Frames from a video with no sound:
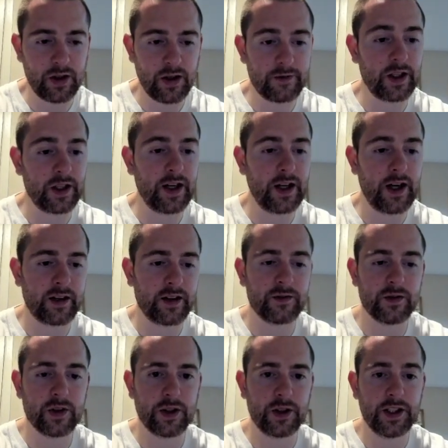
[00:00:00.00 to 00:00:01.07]
very high
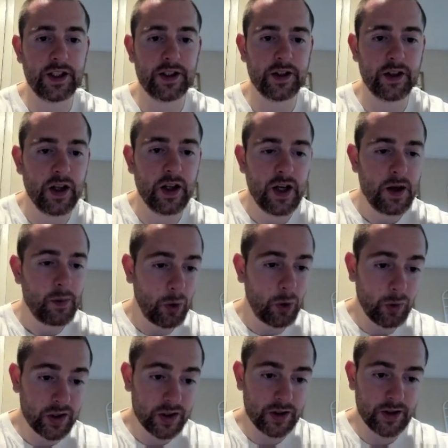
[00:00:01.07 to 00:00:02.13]
converter either, but
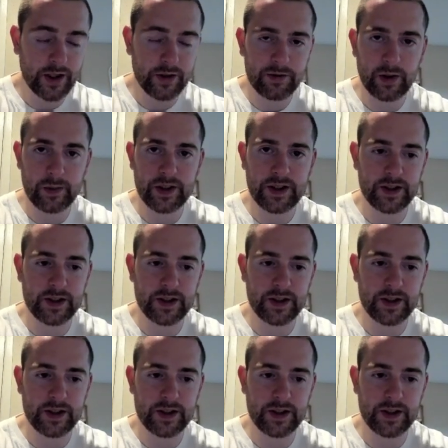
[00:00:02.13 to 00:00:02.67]
we're learning from it.